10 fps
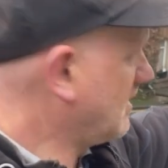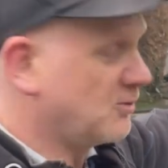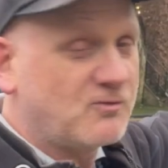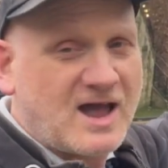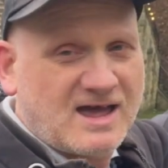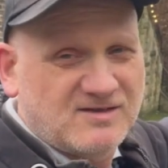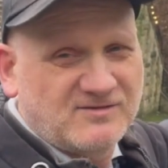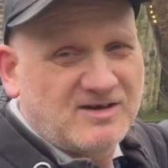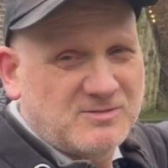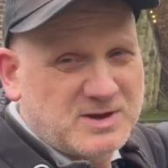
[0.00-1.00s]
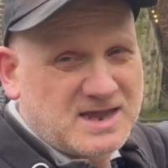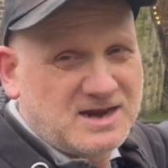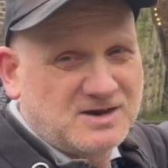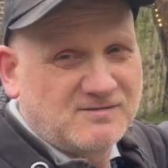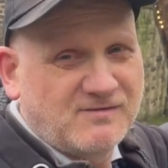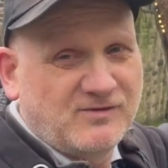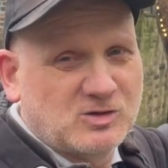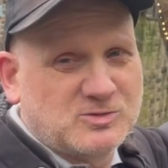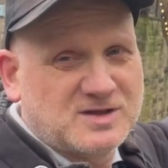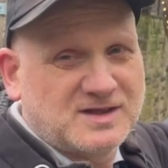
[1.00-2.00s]
and right at the very beginning of the
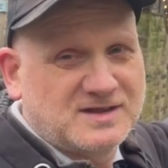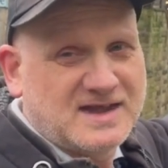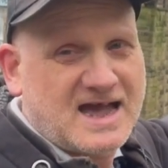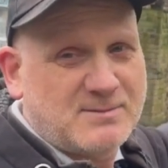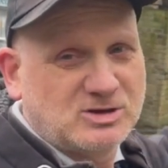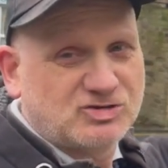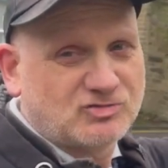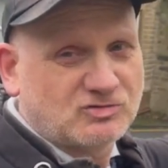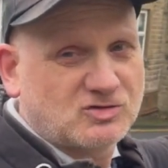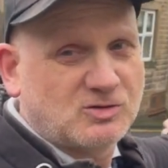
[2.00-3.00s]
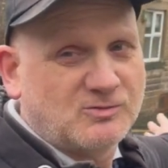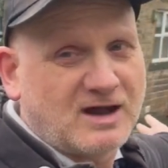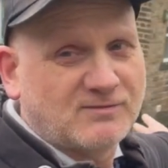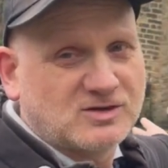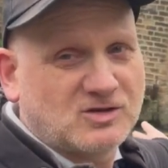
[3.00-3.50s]
film, you see the army trucks come round this